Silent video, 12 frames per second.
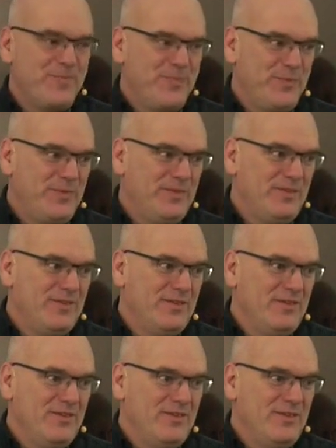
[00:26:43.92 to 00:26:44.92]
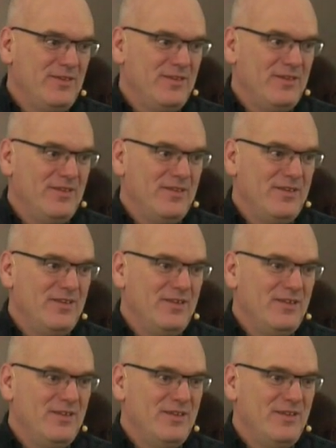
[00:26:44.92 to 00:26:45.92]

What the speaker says: Nothing is said.